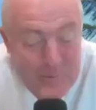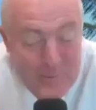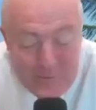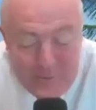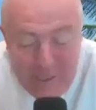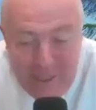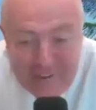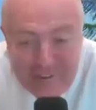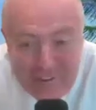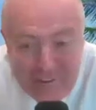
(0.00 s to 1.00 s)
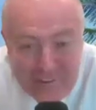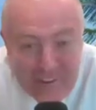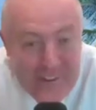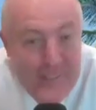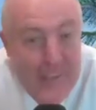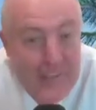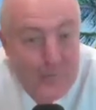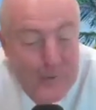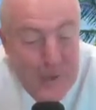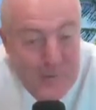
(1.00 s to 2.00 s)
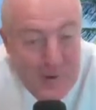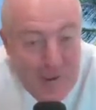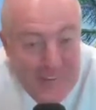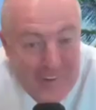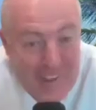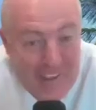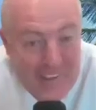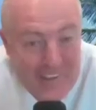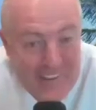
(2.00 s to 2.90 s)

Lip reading: Club Caddie. And thank you for coming on today